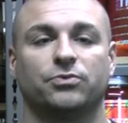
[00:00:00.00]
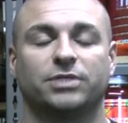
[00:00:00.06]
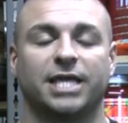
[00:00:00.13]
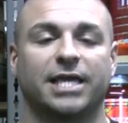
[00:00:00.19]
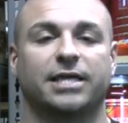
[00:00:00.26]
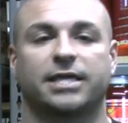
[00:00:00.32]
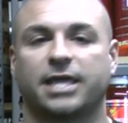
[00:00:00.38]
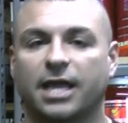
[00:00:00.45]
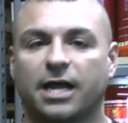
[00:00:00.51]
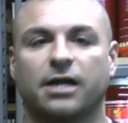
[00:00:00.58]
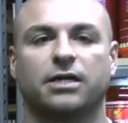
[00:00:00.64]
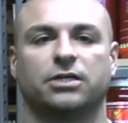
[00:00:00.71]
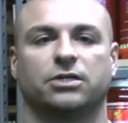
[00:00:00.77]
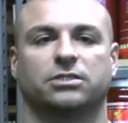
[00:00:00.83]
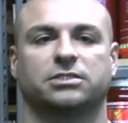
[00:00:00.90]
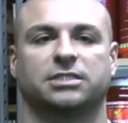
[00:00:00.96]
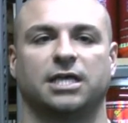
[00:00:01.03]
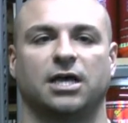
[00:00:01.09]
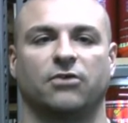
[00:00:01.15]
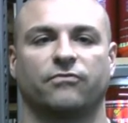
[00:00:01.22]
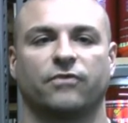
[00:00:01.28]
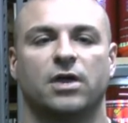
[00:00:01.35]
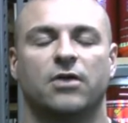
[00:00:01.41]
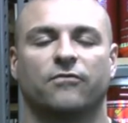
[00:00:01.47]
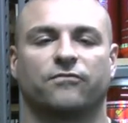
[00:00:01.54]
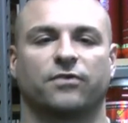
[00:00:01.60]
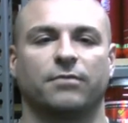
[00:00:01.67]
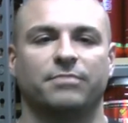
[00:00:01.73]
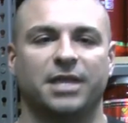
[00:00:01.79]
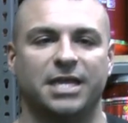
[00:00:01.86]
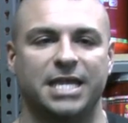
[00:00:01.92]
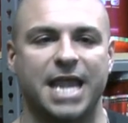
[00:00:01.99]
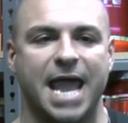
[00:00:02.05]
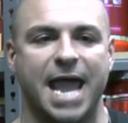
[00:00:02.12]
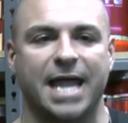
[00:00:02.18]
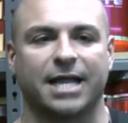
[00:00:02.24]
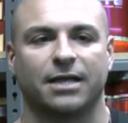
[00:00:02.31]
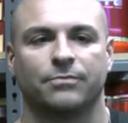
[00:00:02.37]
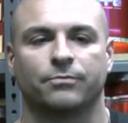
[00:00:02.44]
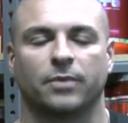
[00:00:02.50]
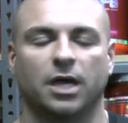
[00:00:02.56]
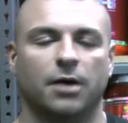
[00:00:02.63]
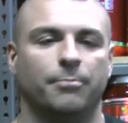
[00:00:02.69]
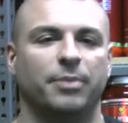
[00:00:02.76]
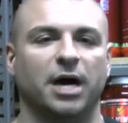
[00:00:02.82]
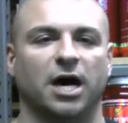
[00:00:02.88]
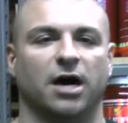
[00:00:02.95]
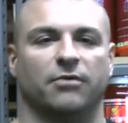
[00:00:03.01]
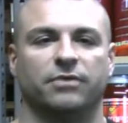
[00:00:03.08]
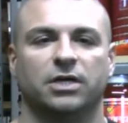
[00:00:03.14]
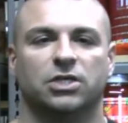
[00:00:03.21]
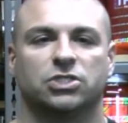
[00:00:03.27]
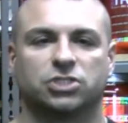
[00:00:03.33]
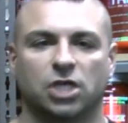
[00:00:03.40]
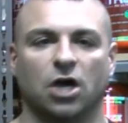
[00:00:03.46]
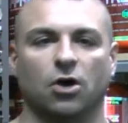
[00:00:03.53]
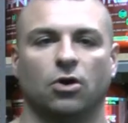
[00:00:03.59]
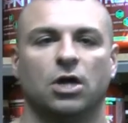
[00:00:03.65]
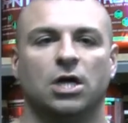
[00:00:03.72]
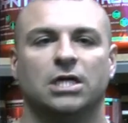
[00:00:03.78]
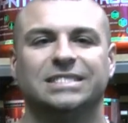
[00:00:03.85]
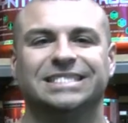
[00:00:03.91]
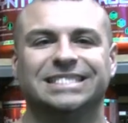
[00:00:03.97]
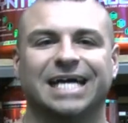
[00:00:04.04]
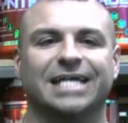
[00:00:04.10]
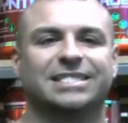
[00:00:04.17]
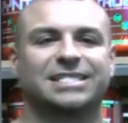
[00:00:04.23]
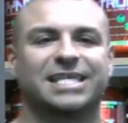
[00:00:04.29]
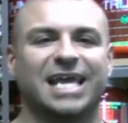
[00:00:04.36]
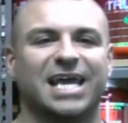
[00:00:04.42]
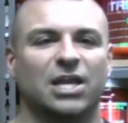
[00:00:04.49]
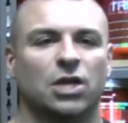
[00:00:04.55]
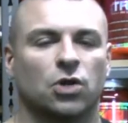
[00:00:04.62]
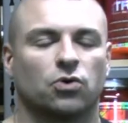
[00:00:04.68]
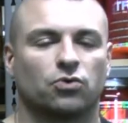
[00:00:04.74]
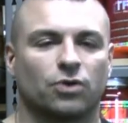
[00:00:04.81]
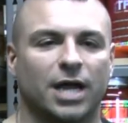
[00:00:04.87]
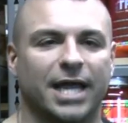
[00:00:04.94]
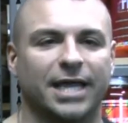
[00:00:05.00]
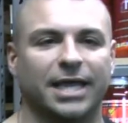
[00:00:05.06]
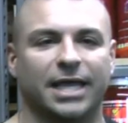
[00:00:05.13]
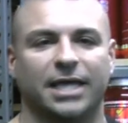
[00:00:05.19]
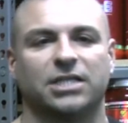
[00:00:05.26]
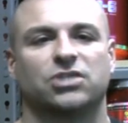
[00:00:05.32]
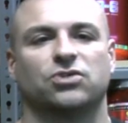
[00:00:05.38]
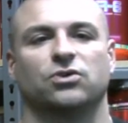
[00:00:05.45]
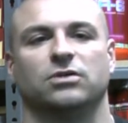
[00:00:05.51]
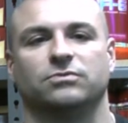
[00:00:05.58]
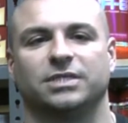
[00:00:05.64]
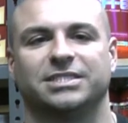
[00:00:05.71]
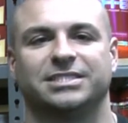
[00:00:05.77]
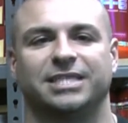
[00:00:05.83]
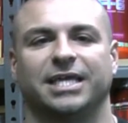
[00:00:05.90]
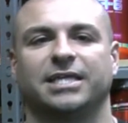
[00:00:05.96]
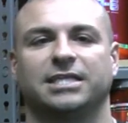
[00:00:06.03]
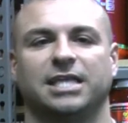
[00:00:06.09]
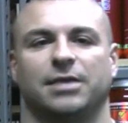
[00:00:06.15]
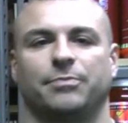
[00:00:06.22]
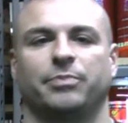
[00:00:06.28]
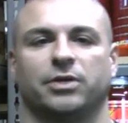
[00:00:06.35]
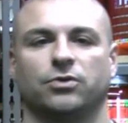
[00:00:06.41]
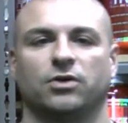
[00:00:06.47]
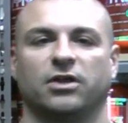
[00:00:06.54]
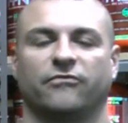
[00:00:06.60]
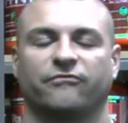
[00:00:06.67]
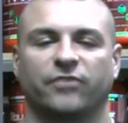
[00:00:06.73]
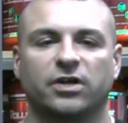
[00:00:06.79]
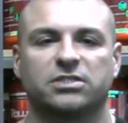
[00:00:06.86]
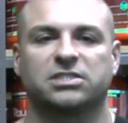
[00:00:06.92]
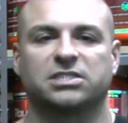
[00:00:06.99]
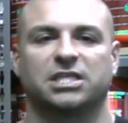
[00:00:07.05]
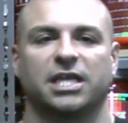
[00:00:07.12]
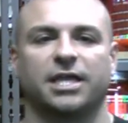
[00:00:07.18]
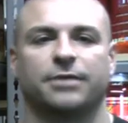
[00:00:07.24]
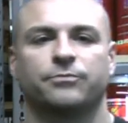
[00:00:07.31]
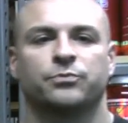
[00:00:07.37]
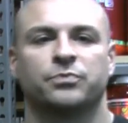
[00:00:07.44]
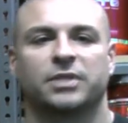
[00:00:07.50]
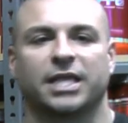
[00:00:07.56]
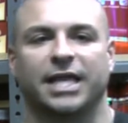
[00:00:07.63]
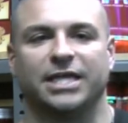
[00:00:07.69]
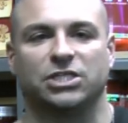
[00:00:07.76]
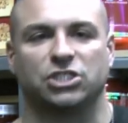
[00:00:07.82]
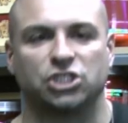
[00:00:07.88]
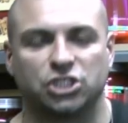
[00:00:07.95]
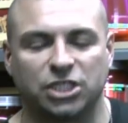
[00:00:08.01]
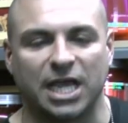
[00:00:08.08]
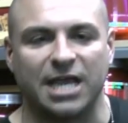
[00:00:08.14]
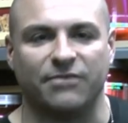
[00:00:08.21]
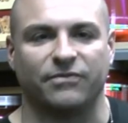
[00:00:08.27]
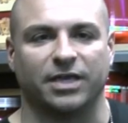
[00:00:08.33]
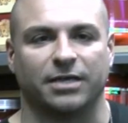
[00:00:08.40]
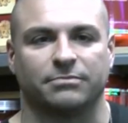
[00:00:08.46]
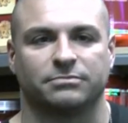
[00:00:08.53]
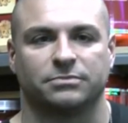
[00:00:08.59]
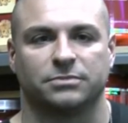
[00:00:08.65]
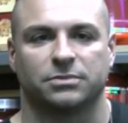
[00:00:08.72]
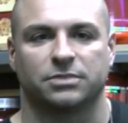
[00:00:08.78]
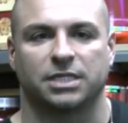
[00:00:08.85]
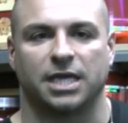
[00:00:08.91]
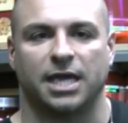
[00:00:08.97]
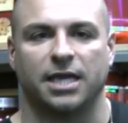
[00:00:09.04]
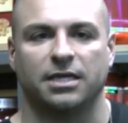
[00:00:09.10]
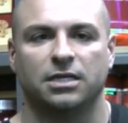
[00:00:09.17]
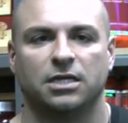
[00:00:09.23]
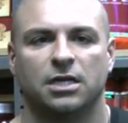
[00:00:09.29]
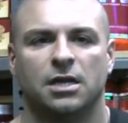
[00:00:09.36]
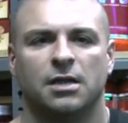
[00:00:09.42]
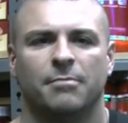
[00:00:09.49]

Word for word: you take care of yourself from the neck above. So let's get right into it. Let's dig deep into it. The first thing is shaving, okay?